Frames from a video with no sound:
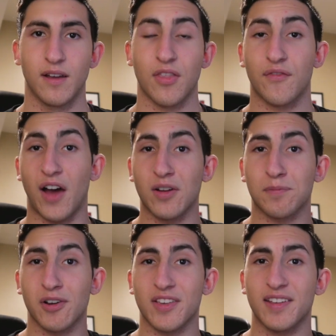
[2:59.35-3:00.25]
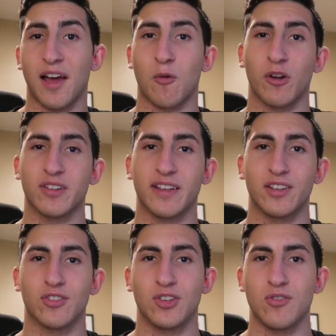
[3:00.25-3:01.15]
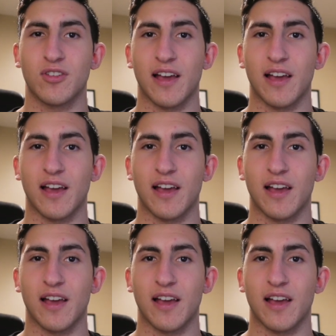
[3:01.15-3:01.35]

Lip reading: The final person I want to introduce you